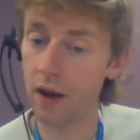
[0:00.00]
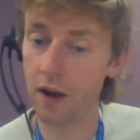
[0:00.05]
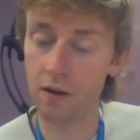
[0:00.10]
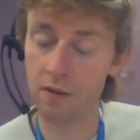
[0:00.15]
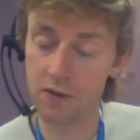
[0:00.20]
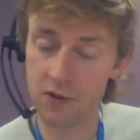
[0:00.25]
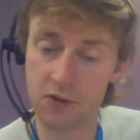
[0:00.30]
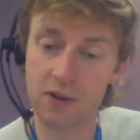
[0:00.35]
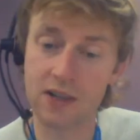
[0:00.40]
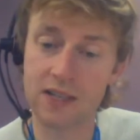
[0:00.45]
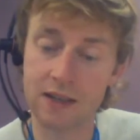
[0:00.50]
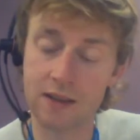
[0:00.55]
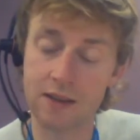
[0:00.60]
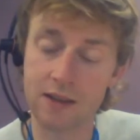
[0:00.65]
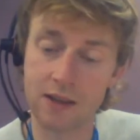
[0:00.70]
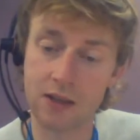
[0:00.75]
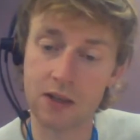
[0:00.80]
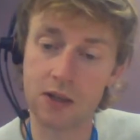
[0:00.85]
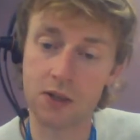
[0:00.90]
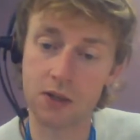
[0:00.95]
are addressing
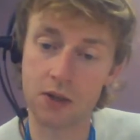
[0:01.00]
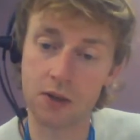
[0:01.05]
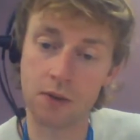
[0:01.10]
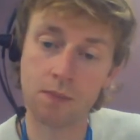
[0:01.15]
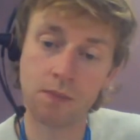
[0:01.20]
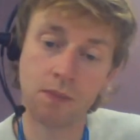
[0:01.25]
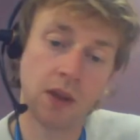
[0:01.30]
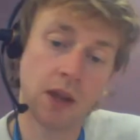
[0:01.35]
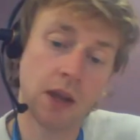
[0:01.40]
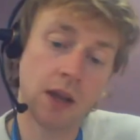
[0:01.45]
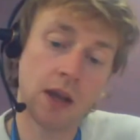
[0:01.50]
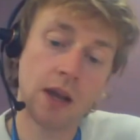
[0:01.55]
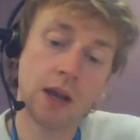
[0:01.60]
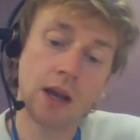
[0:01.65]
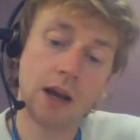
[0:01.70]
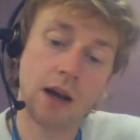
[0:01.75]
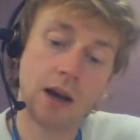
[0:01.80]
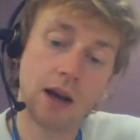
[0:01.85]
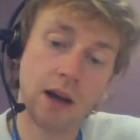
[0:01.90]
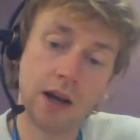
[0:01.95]
this issue.
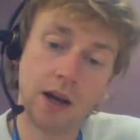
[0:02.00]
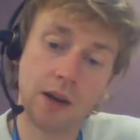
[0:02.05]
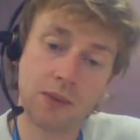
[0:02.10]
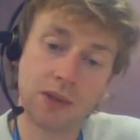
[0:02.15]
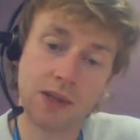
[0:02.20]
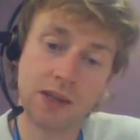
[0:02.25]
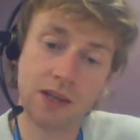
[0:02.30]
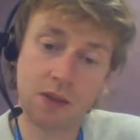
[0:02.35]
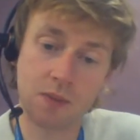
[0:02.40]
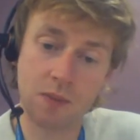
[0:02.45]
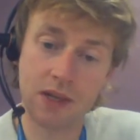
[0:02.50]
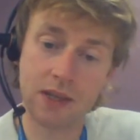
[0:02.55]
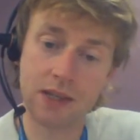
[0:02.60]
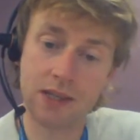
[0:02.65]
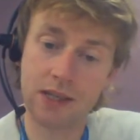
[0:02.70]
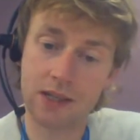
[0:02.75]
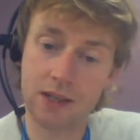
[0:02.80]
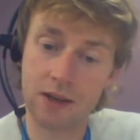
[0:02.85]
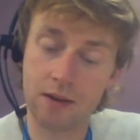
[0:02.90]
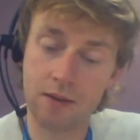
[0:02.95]
So this
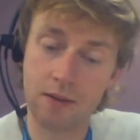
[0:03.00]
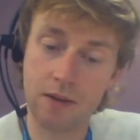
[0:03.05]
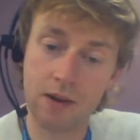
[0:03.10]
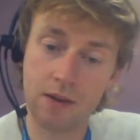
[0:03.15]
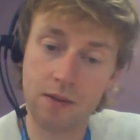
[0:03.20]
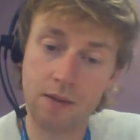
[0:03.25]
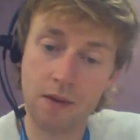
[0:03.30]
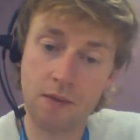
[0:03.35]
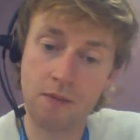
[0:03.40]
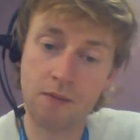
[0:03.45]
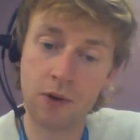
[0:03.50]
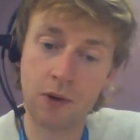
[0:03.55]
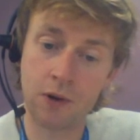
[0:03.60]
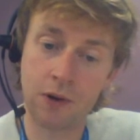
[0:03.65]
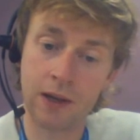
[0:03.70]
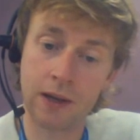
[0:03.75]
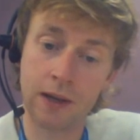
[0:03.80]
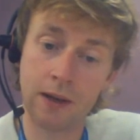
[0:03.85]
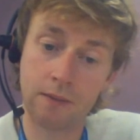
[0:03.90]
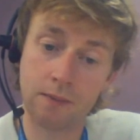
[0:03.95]
means it's a
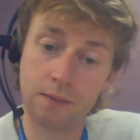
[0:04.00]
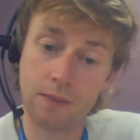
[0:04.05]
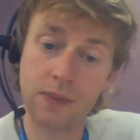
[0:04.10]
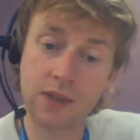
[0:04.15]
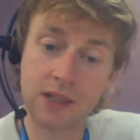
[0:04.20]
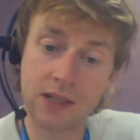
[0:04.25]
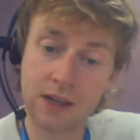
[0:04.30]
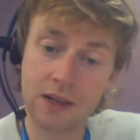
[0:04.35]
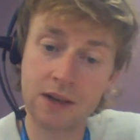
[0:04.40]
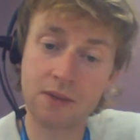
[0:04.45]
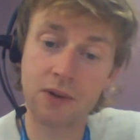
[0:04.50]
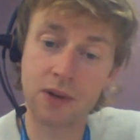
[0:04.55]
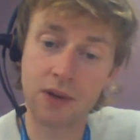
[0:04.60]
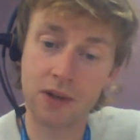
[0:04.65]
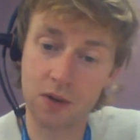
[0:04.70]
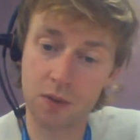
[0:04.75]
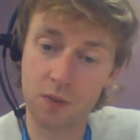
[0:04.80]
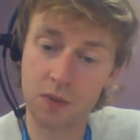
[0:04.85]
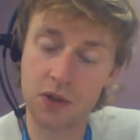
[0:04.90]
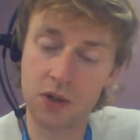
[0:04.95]
really
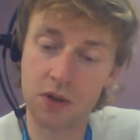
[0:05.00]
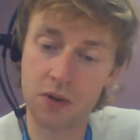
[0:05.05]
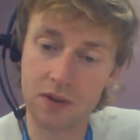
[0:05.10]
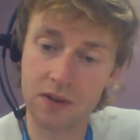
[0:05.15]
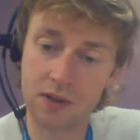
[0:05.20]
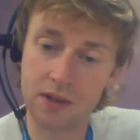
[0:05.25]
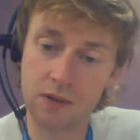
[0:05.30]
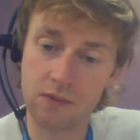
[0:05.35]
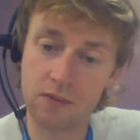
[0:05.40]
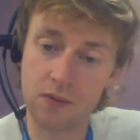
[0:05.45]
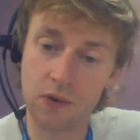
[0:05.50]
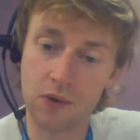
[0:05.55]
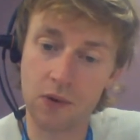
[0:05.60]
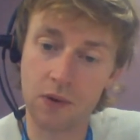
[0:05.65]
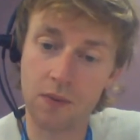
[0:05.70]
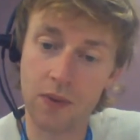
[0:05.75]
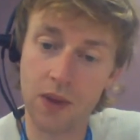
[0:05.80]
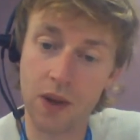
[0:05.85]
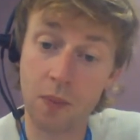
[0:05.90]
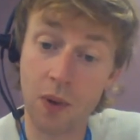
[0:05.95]
significant opportunity
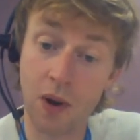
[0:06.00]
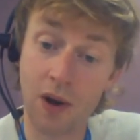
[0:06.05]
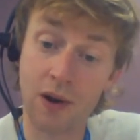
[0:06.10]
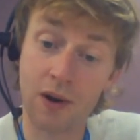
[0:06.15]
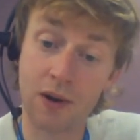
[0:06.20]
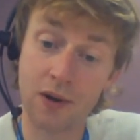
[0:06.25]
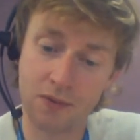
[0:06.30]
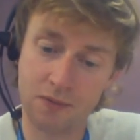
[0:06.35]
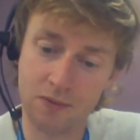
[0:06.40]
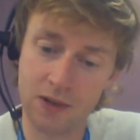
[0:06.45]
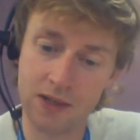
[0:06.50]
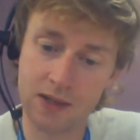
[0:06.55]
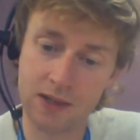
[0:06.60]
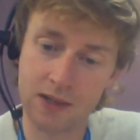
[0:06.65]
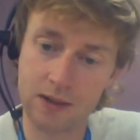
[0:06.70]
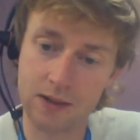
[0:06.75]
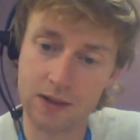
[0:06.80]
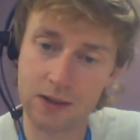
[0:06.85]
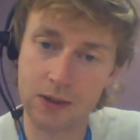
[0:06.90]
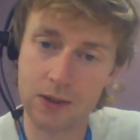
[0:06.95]
for applied
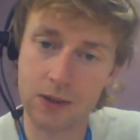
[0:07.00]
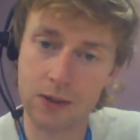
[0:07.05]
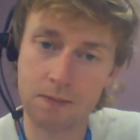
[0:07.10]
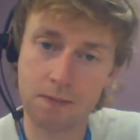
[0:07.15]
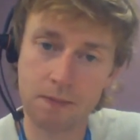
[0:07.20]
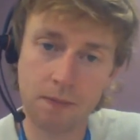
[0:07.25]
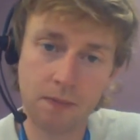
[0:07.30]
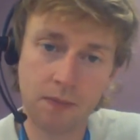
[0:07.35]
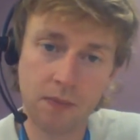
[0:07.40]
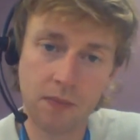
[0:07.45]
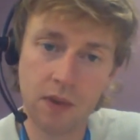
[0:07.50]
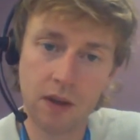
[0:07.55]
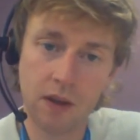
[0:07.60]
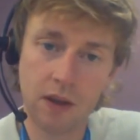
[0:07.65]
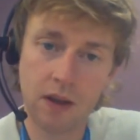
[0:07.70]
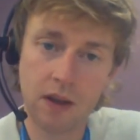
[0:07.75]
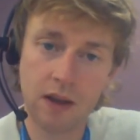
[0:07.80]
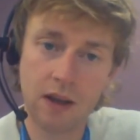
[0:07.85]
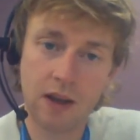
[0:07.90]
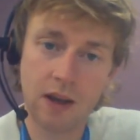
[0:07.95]
research.
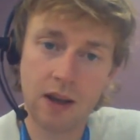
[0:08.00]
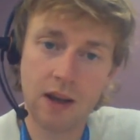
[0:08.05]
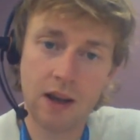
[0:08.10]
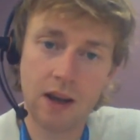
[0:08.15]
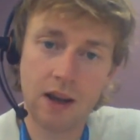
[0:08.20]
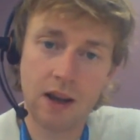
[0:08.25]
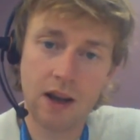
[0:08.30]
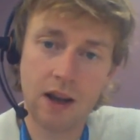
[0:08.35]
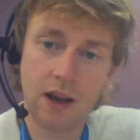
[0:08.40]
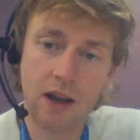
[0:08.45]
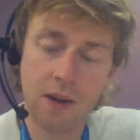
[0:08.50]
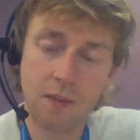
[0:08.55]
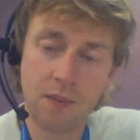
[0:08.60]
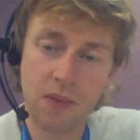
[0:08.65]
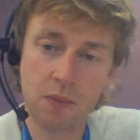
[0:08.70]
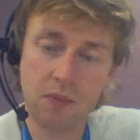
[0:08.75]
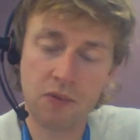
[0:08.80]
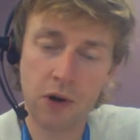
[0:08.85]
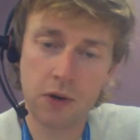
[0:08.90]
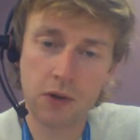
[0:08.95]

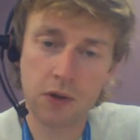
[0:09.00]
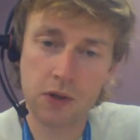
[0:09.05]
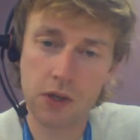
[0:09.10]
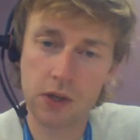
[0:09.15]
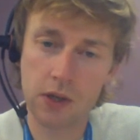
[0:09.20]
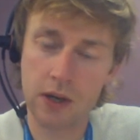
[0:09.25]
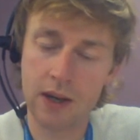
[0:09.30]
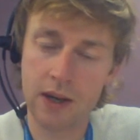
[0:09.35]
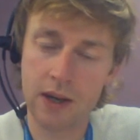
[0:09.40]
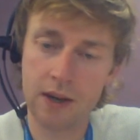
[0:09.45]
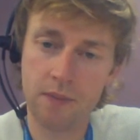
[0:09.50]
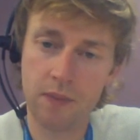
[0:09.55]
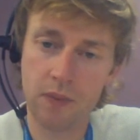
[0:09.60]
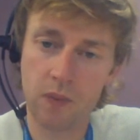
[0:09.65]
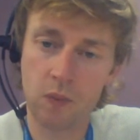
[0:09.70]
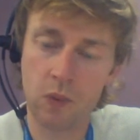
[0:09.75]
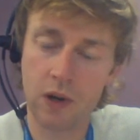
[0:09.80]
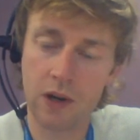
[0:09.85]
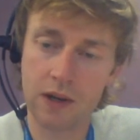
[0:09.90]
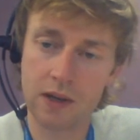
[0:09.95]
The approach
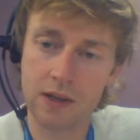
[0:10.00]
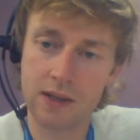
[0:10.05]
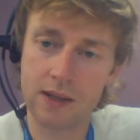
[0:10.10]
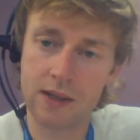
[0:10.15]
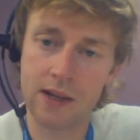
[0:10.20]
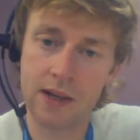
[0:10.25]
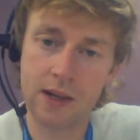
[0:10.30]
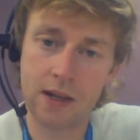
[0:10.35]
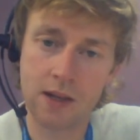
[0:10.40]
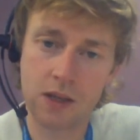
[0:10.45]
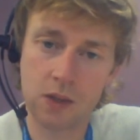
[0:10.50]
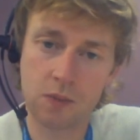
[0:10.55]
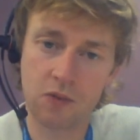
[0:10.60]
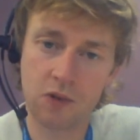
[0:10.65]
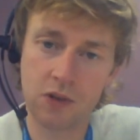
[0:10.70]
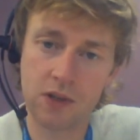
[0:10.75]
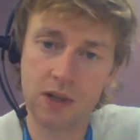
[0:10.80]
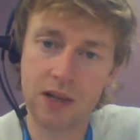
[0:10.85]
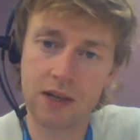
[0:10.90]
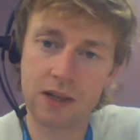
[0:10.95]
we're looking to take in this
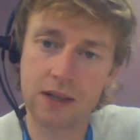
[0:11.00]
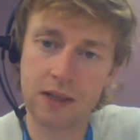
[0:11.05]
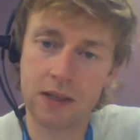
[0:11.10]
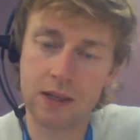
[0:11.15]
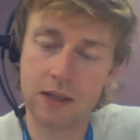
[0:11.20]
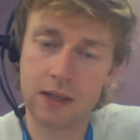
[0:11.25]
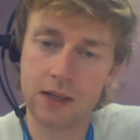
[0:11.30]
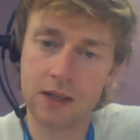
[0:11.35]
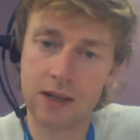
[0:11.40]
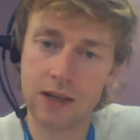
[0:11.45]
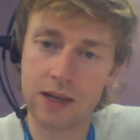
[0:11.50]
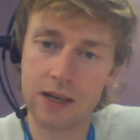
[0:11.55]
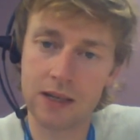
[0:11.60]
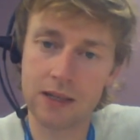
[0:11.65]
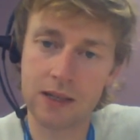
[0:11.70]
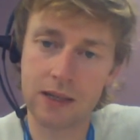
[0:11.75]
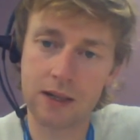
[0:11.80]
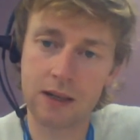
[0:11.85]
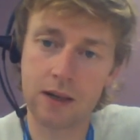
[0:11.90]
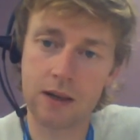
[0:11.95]
project is
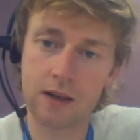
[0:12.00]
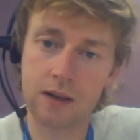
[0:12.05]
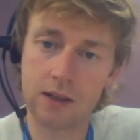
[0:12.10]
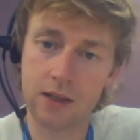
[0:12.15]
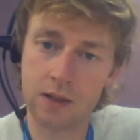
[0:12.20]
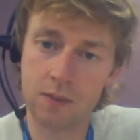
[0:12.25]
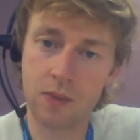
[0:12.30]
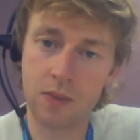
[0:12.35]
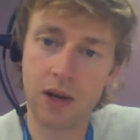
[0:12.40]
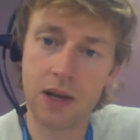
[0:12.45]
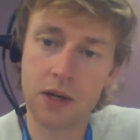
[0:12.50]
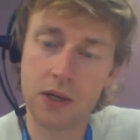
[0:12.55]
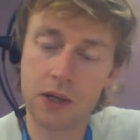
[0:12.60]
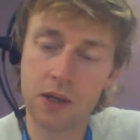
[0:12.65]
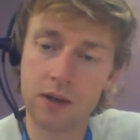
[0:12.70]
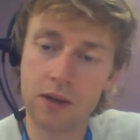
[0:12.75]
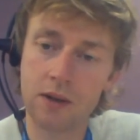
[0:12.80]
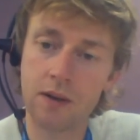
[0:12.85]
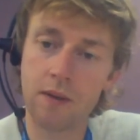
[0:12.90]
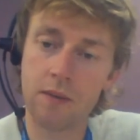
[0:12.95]
stochastic
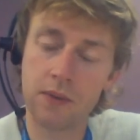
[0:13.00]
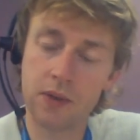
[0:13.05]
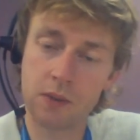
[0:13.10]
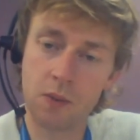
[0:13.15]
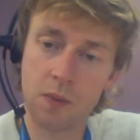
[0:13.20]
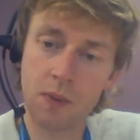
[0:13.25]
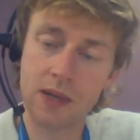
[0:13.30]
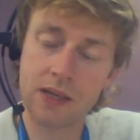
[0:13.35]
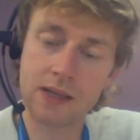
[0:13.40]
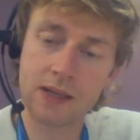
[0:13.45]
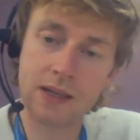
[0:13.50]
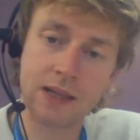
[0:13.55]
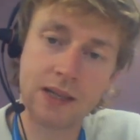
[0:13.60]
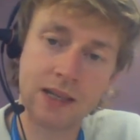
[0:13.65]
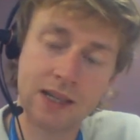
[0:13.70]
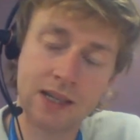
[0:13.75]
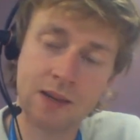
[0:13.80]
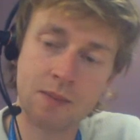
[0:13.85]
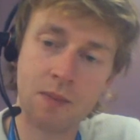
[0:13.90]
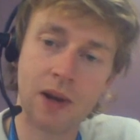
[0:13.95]
simulation. So we're basically
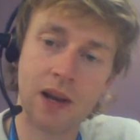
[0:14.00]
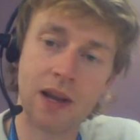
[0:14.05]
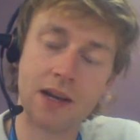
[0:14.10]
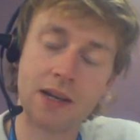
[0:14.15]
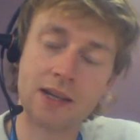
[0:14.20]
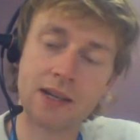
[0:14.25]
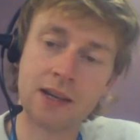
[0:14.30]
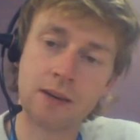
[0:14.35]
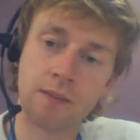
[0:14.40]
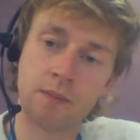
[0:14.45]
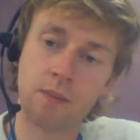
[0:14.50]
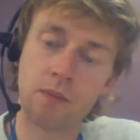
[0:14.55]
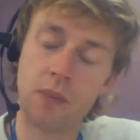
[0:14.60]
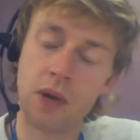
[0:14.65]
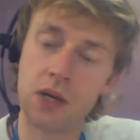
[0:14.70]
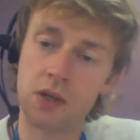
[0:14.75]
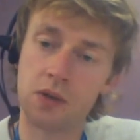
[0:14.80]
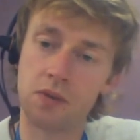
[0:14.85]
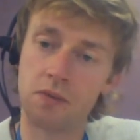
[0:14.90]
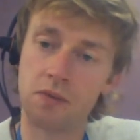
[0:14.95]
simulating
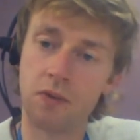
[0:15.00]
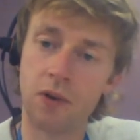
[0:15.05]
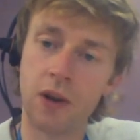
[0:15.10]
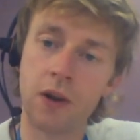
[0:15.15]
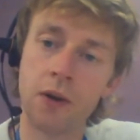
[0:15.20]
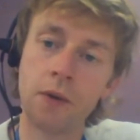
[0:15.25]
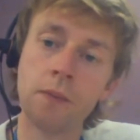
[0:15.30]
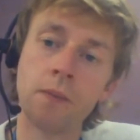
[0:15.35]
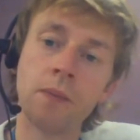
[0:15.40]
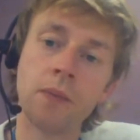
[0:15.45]
patient flow